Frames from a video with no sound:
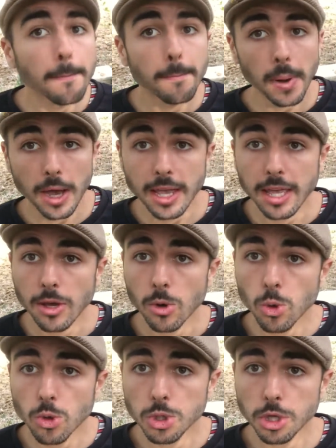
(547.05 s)
But he
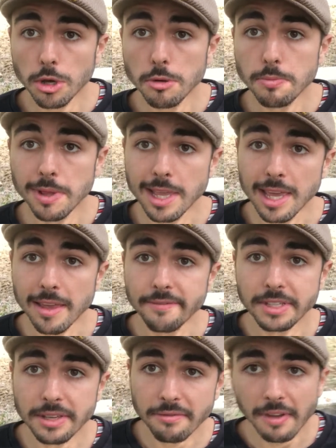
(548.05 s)
also
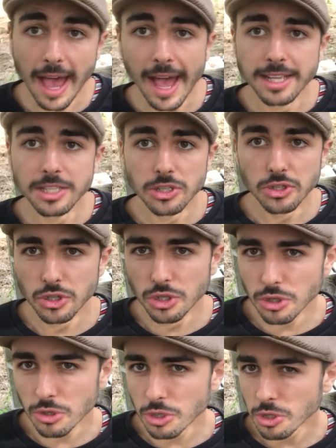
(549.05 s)
believes that
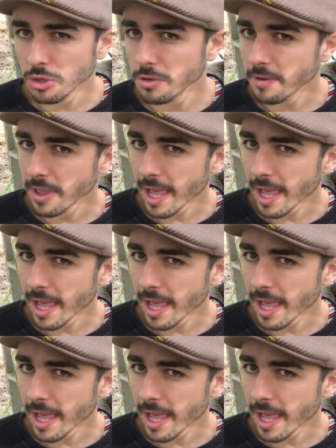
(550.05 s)
due to the